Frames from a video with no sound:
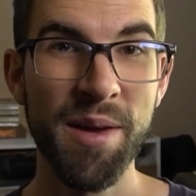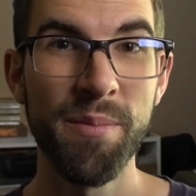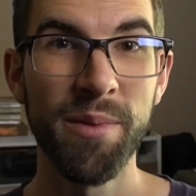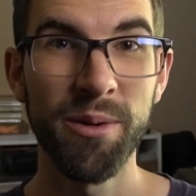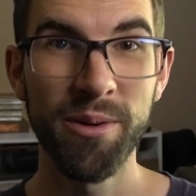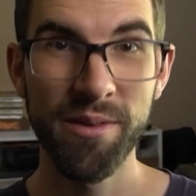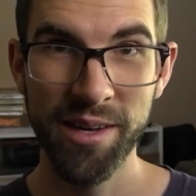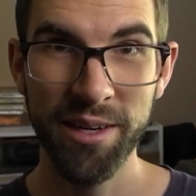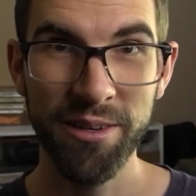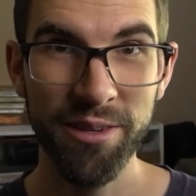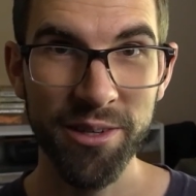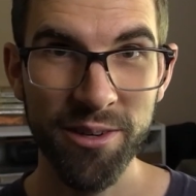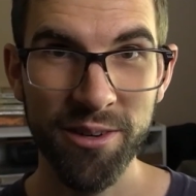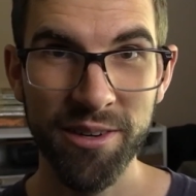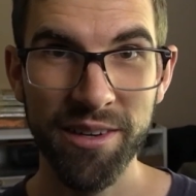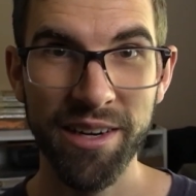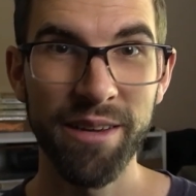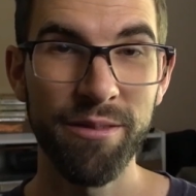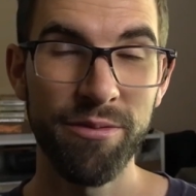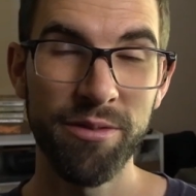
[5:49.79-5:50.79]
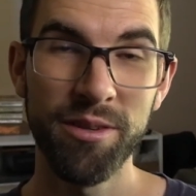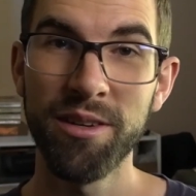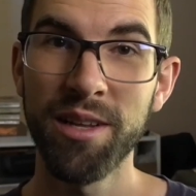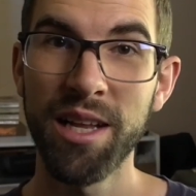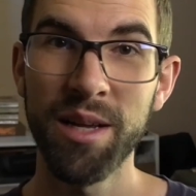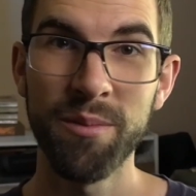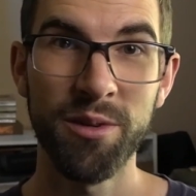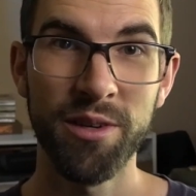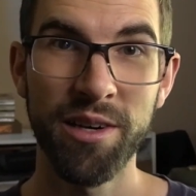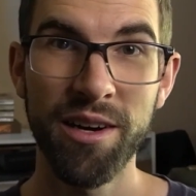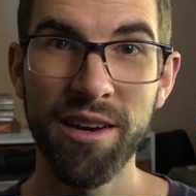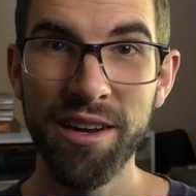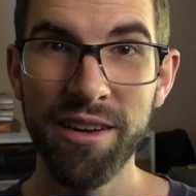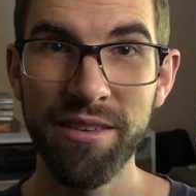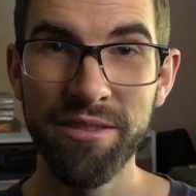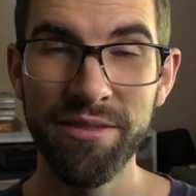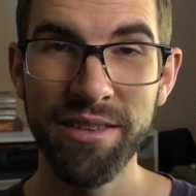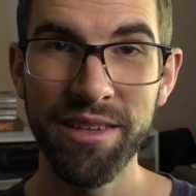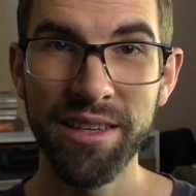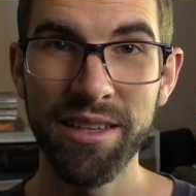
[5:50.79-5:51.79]
But with Aragorn, I feel a lot more
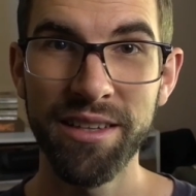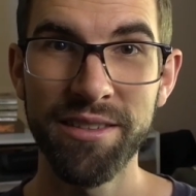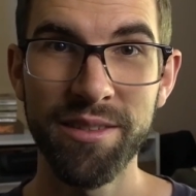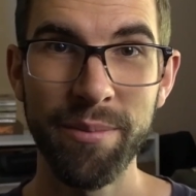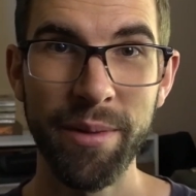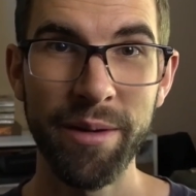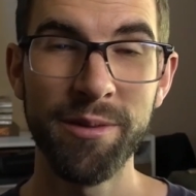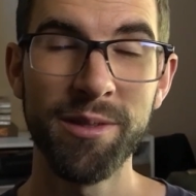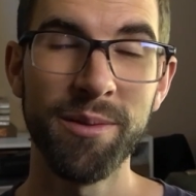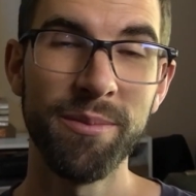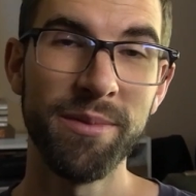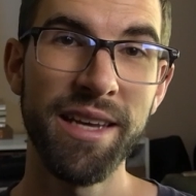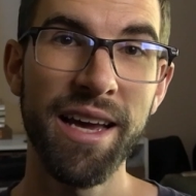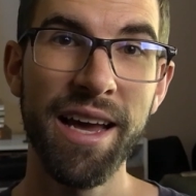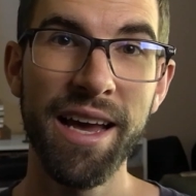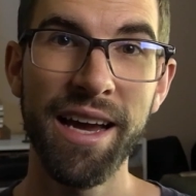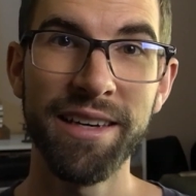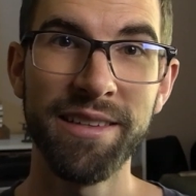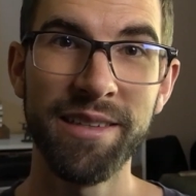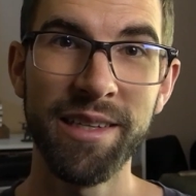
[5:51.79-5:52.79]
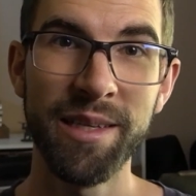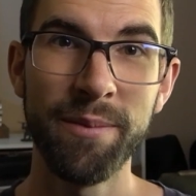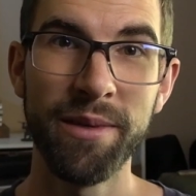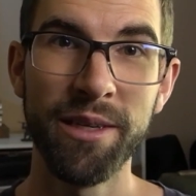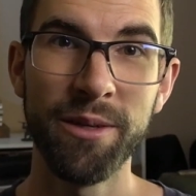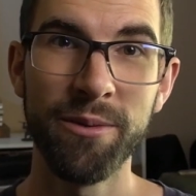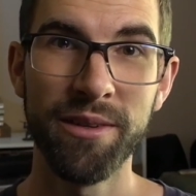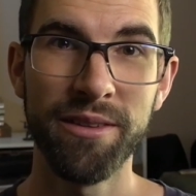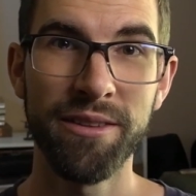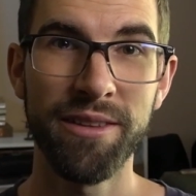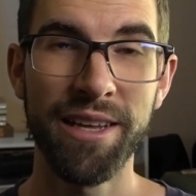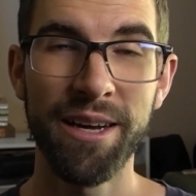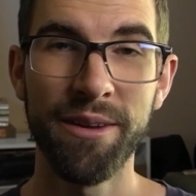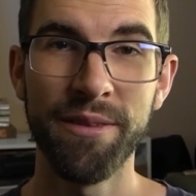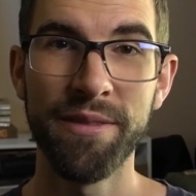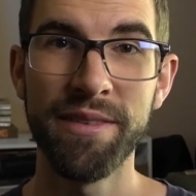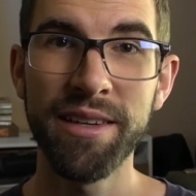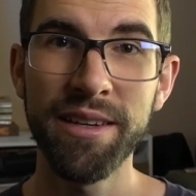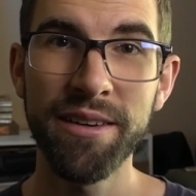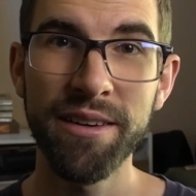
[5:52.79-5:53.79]
confident. So maybe some tag teaming with
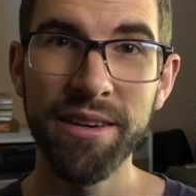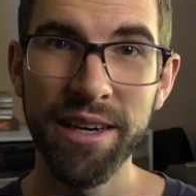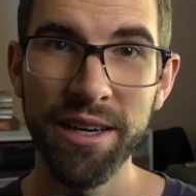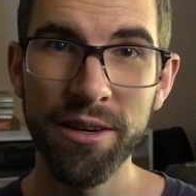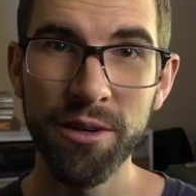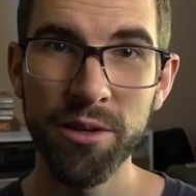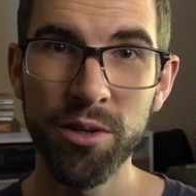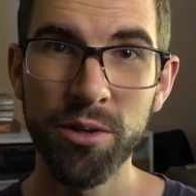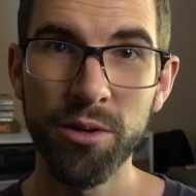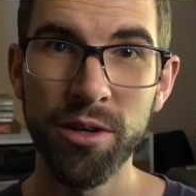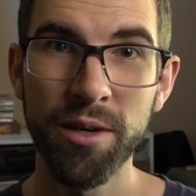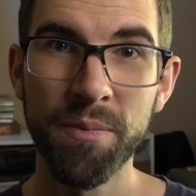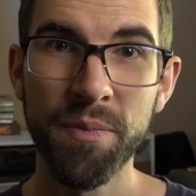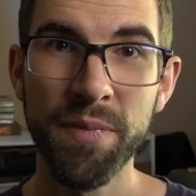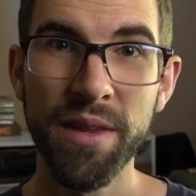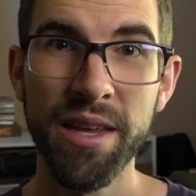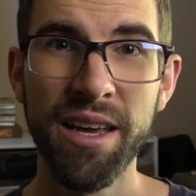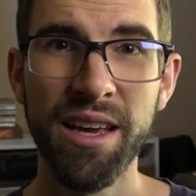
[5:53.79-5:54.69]
Haldir and Aragorn.